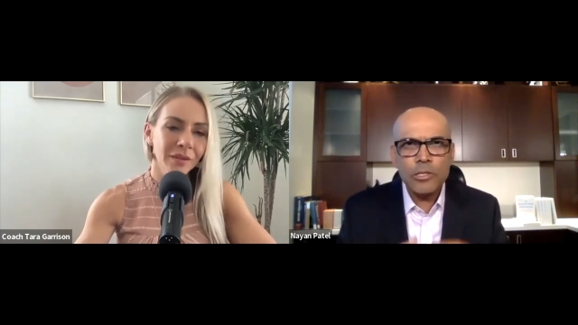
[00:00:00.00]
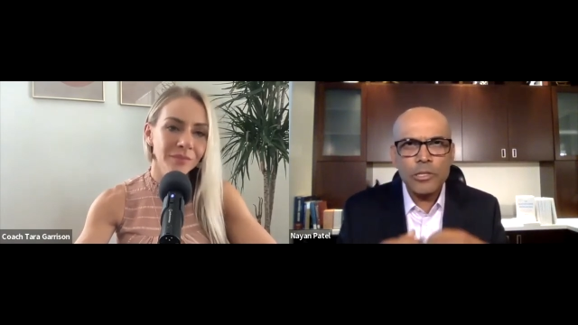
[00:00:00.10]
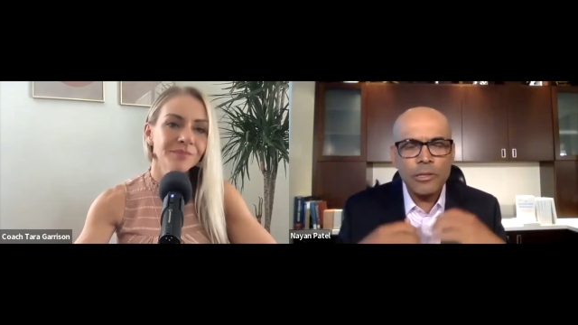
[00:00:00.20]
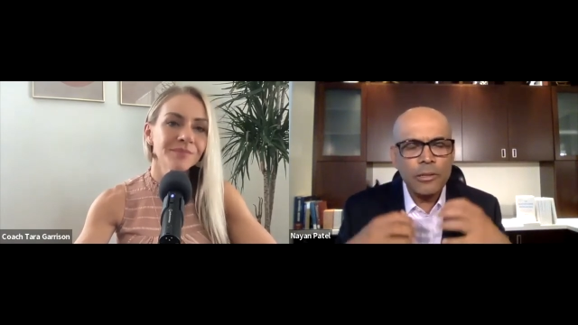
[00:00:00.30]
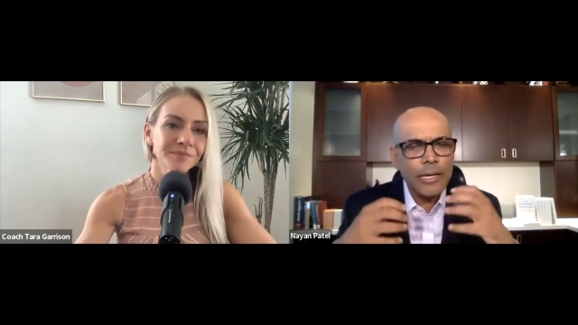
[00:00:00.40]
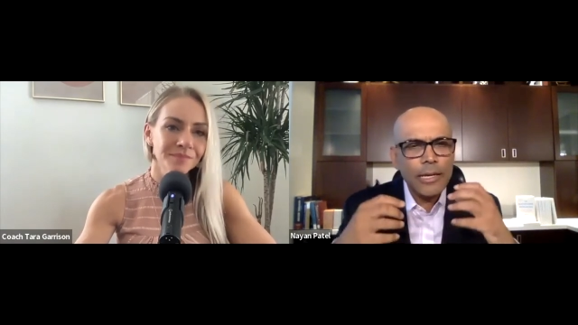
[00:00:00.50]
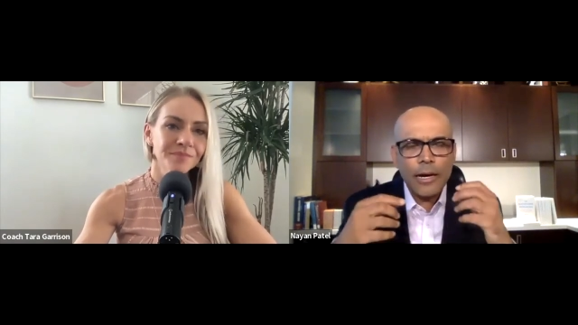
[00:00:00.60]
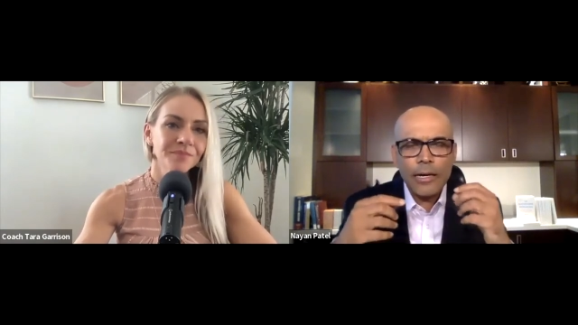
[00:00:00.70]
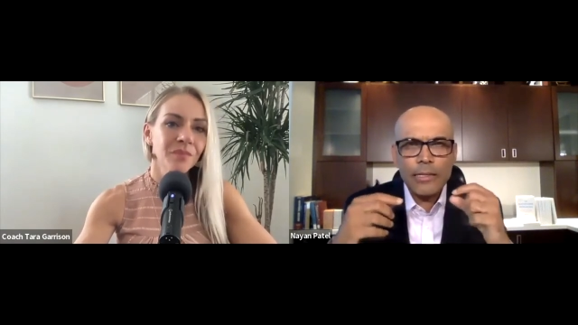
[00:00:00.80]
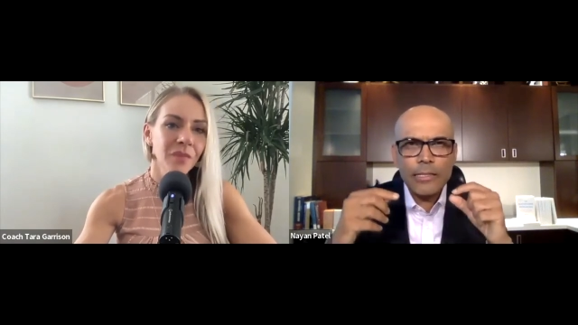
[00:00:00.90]
Speaker 1: until
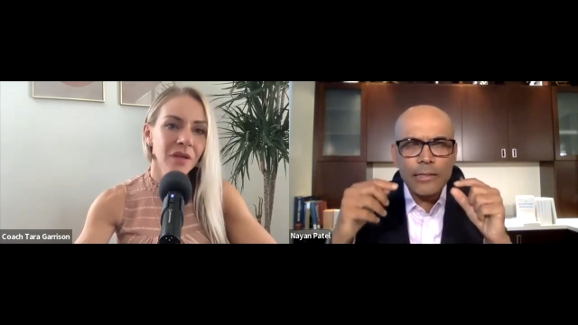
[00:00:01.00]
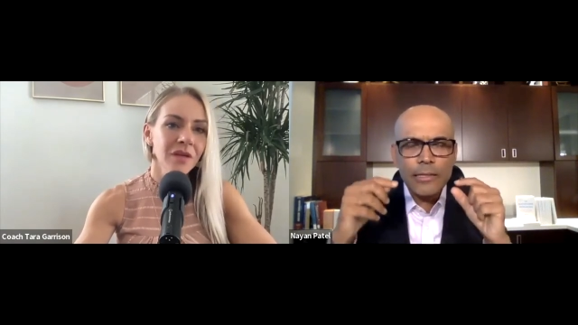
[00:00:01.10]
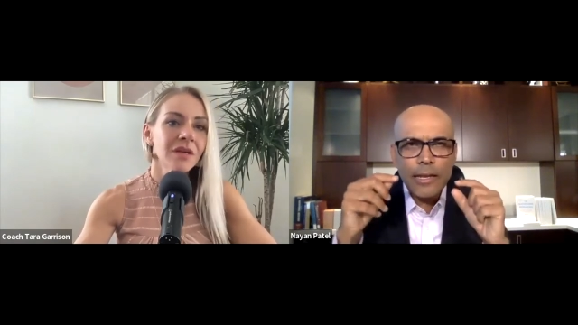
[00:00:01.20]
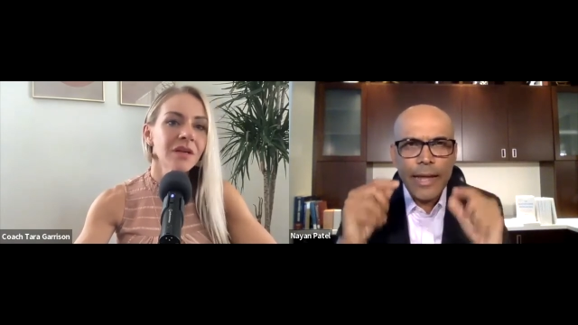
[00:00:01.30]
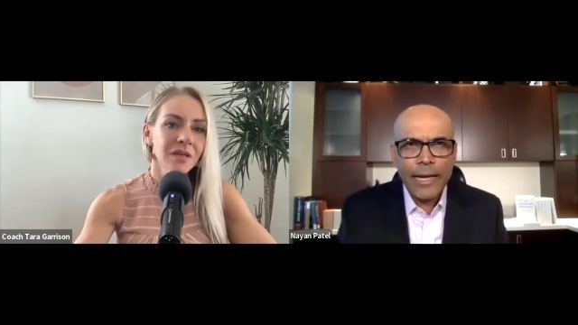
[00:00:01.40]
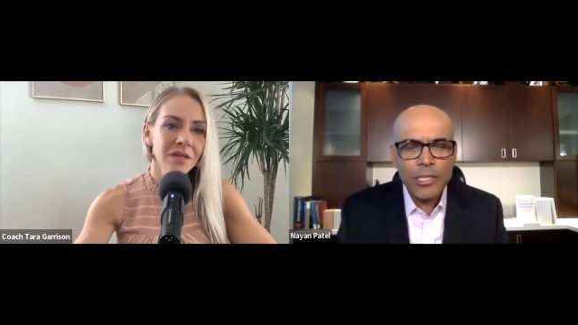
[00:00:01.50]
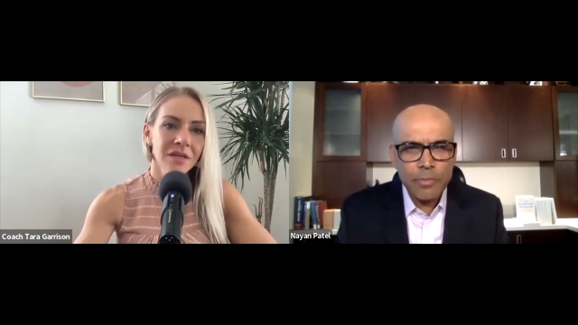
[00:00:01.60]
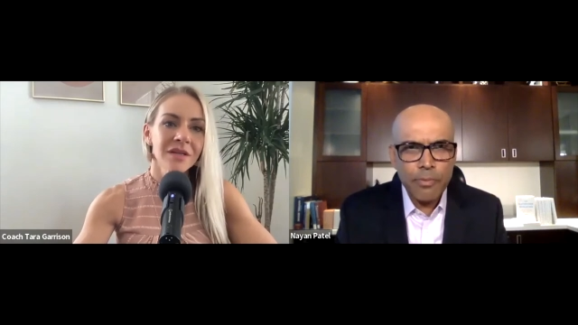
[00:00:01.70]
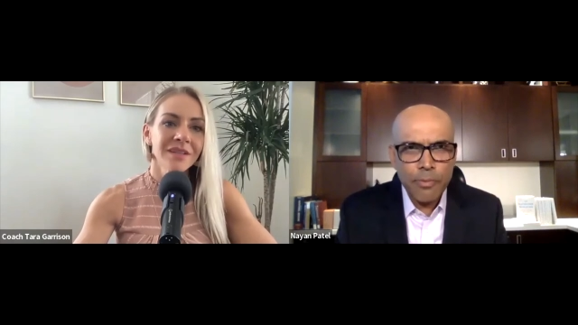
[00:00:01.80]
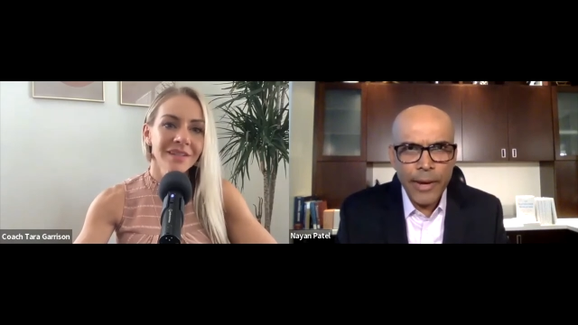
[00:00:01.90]
until the
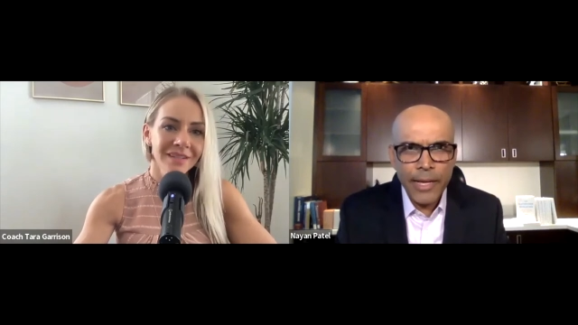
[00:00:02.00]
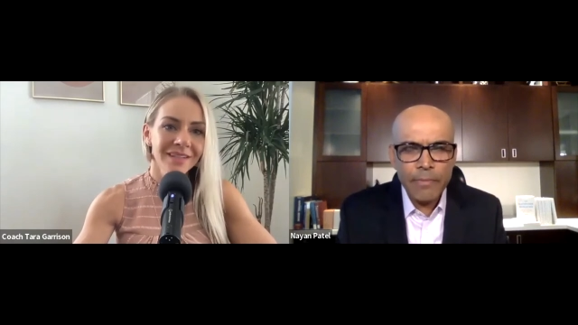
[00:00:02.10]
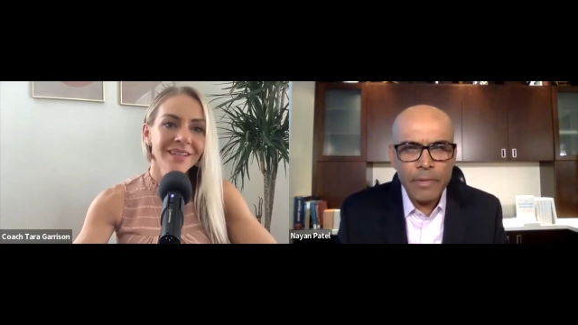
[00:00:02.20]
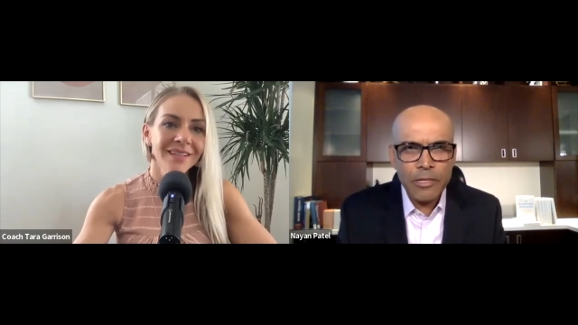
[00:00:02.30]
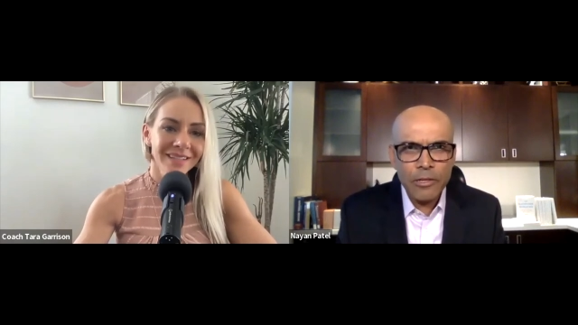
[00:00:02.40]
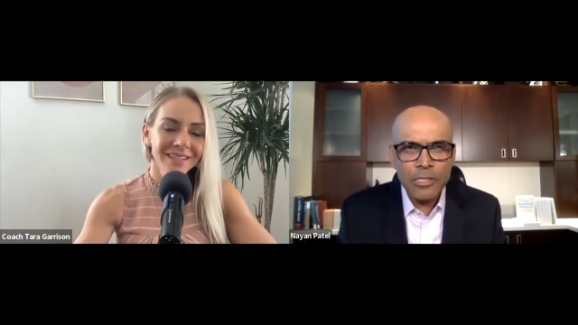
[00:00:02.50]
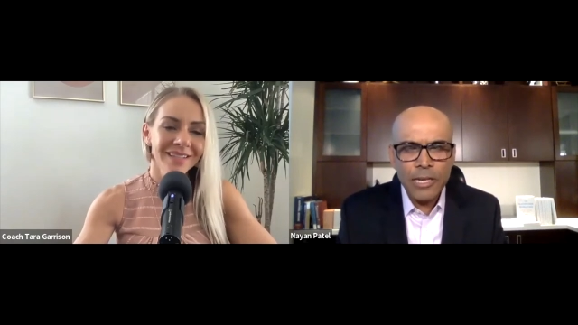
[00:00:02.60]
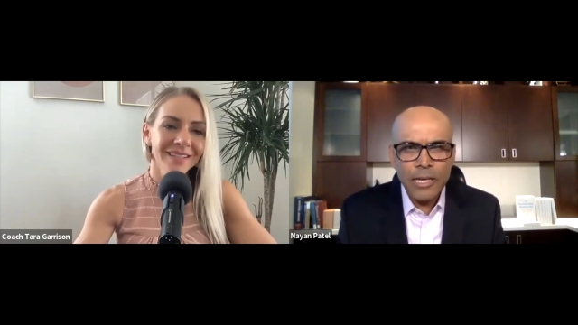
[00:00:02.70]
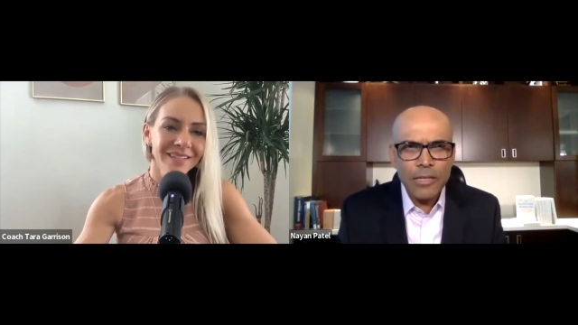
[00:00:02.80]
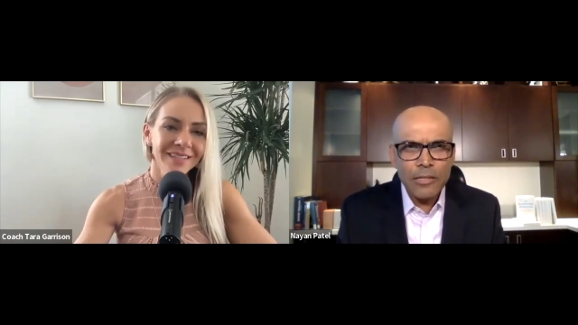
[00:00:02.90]
last breath because